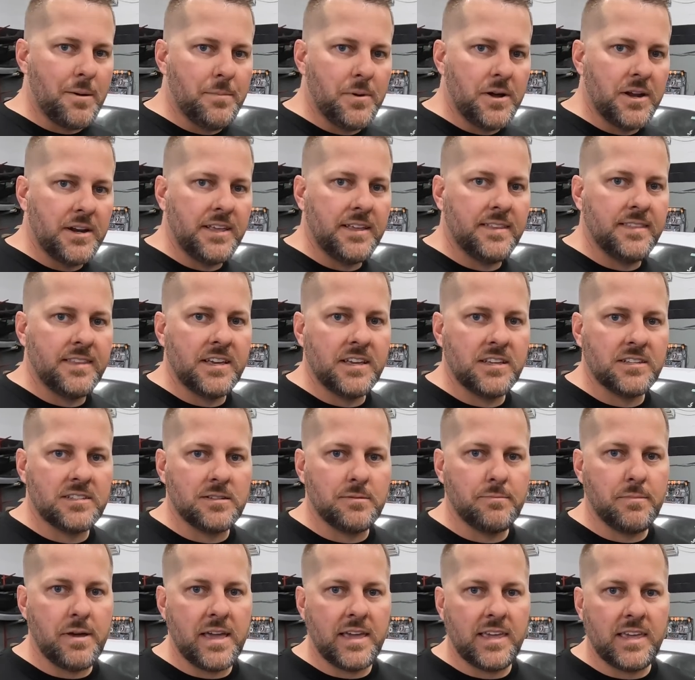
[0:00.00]
money in this
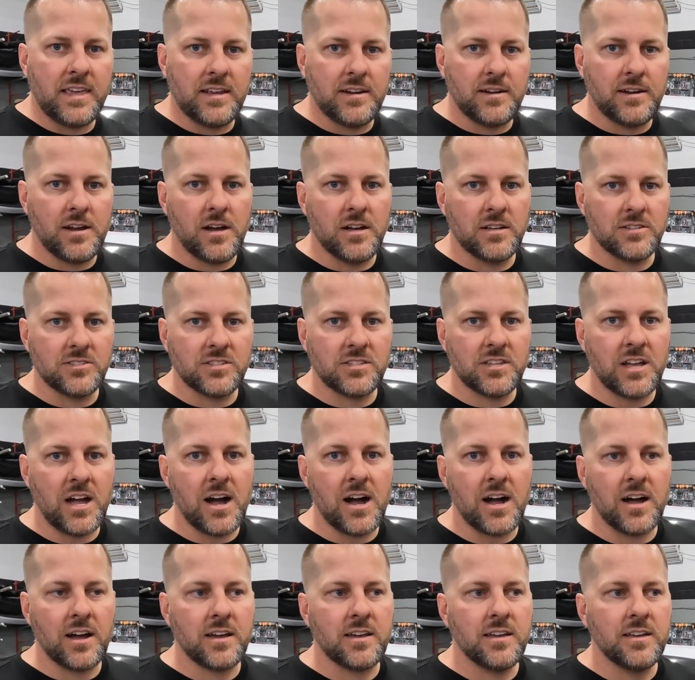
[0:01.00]
and make it not
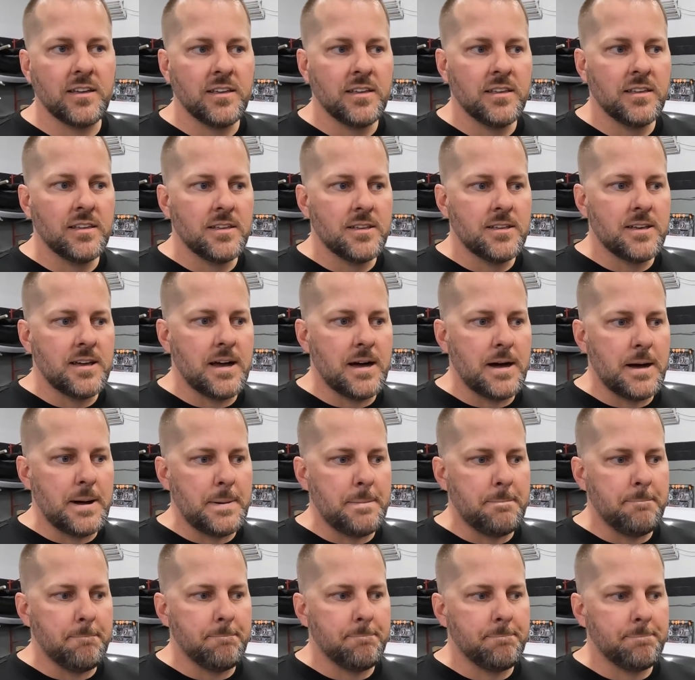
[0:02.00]
stock
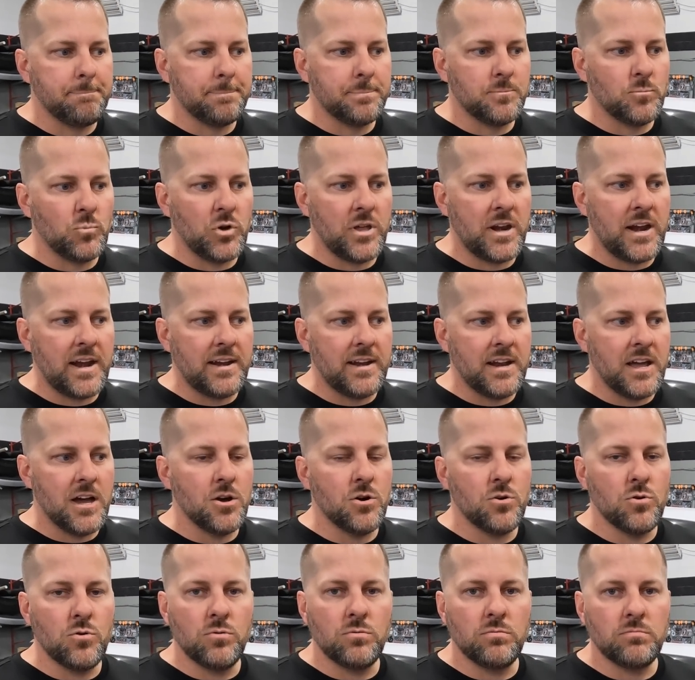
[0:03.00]
when I
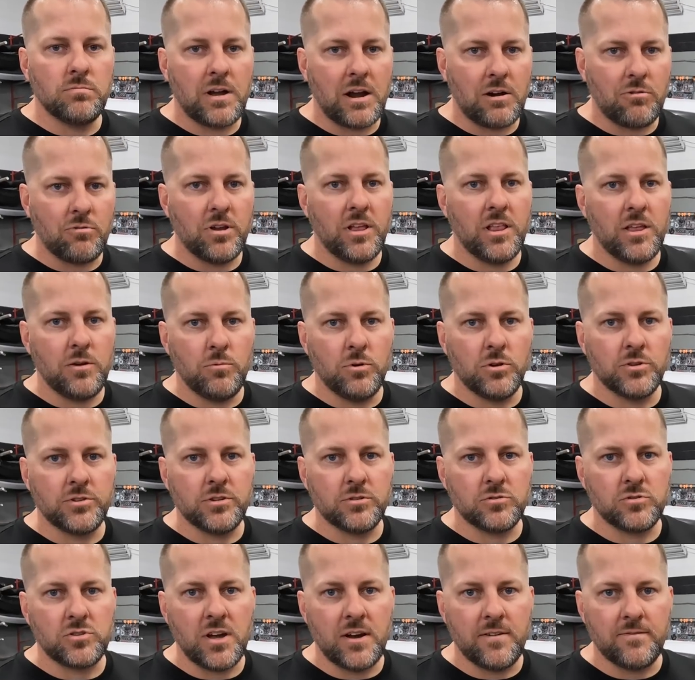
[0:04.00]
know I really want
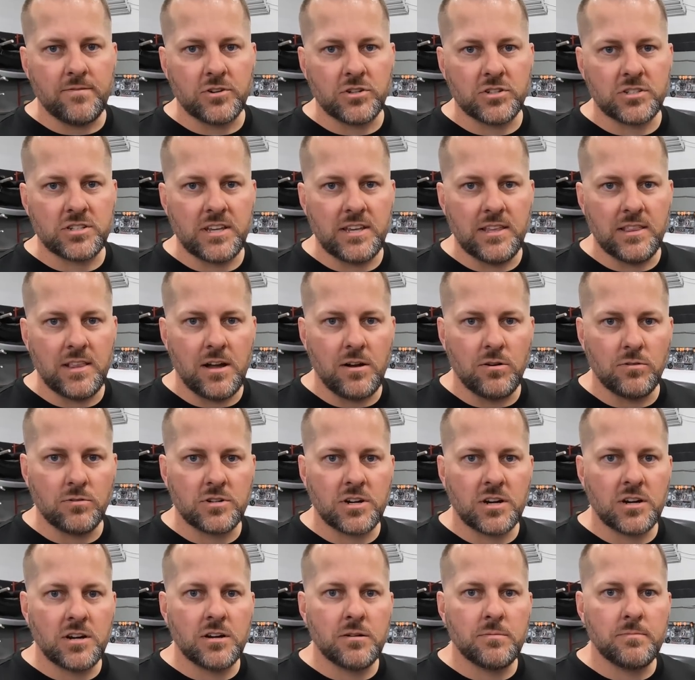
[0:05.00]
those comfort seat long
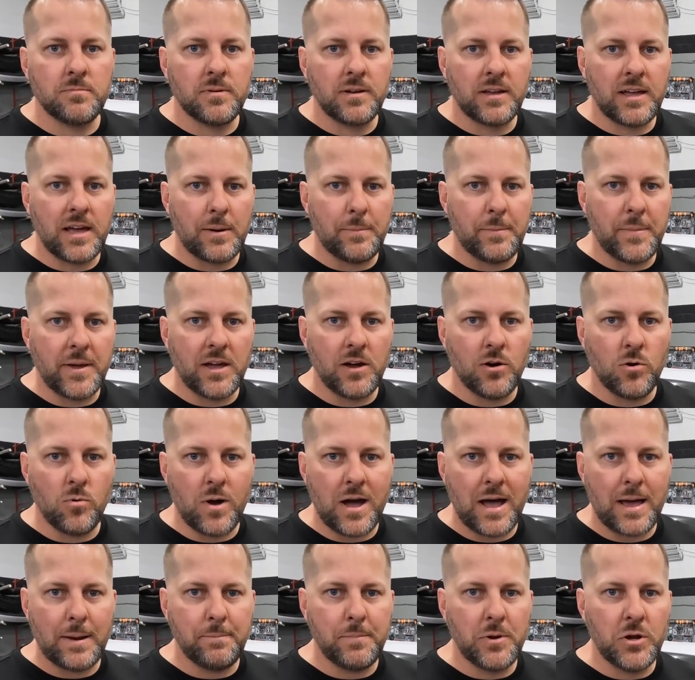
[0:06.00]
term. Got a big old
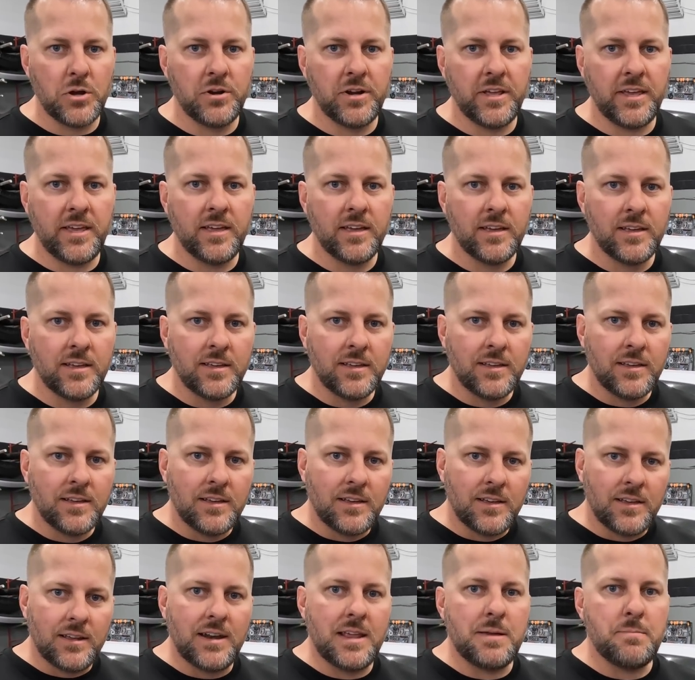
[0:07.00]
wide booty.
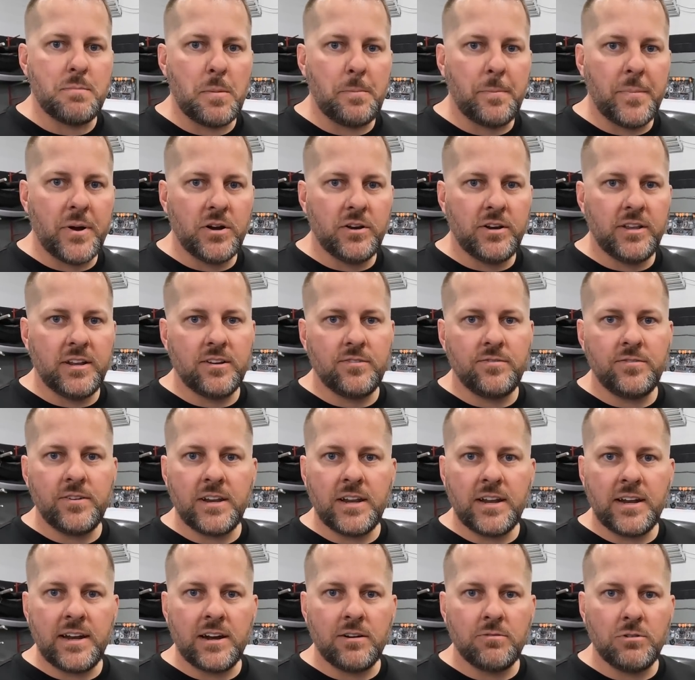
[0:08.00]
Need my booty to fit
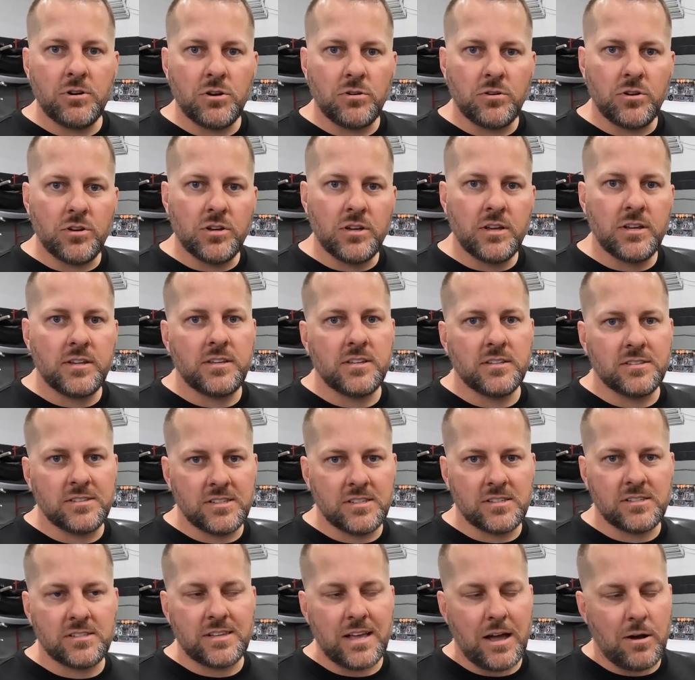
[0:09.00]
in there real good,
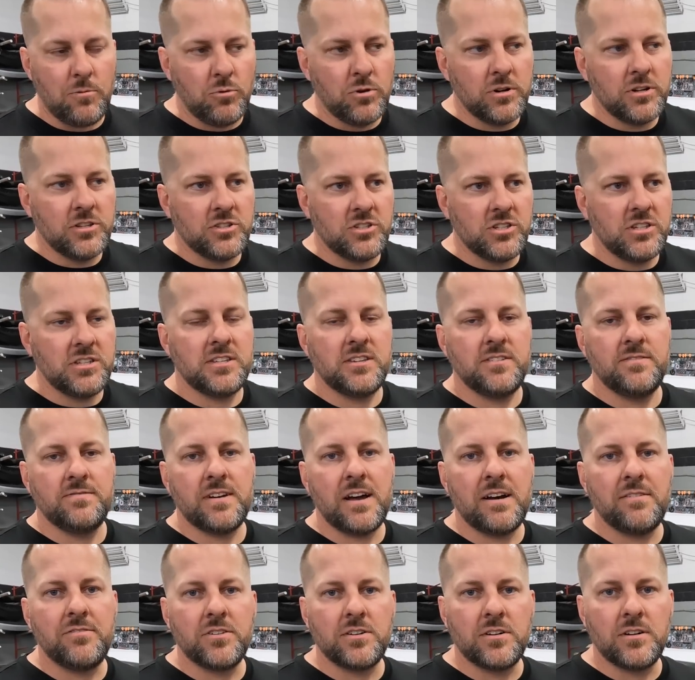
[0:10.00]
because I want a
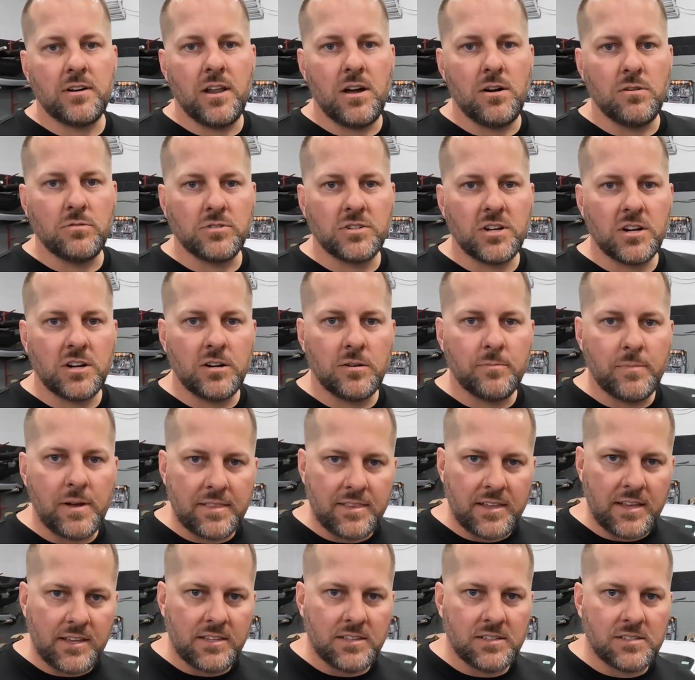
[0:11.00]
GT500 long term. I
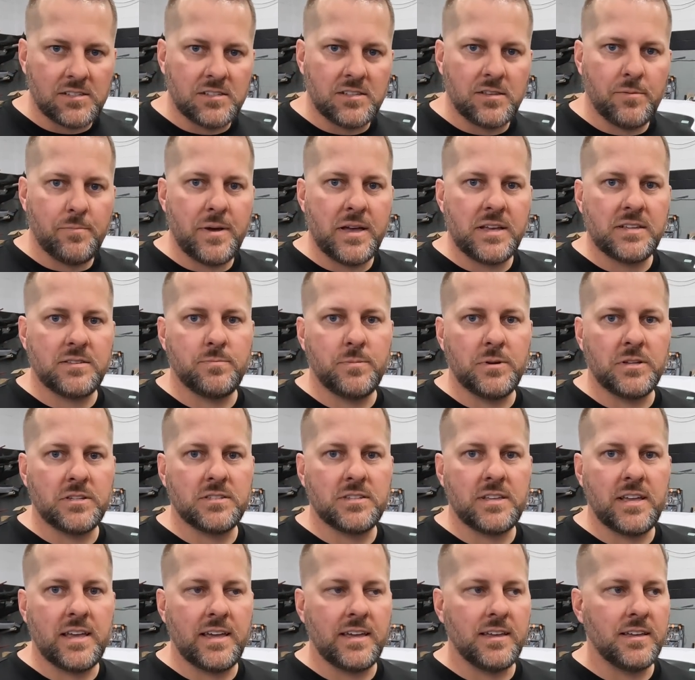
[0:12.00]
think this is the best
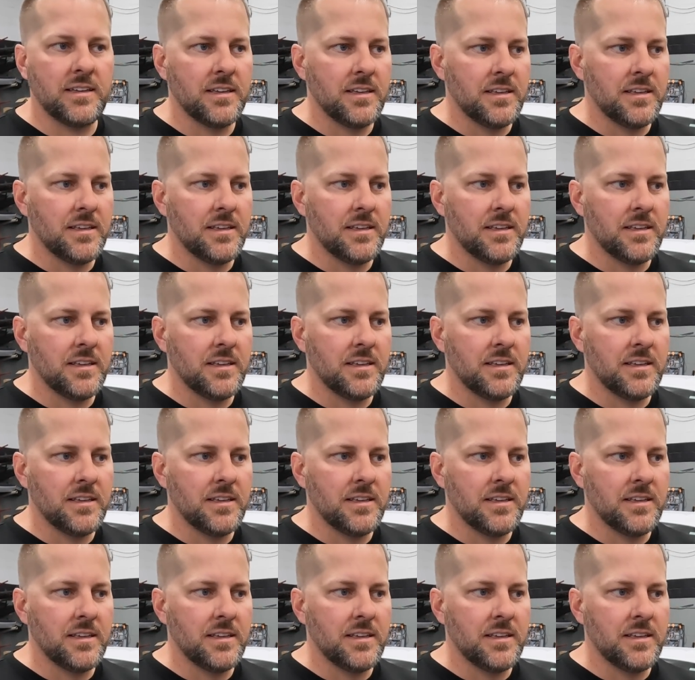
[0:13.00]
Mustang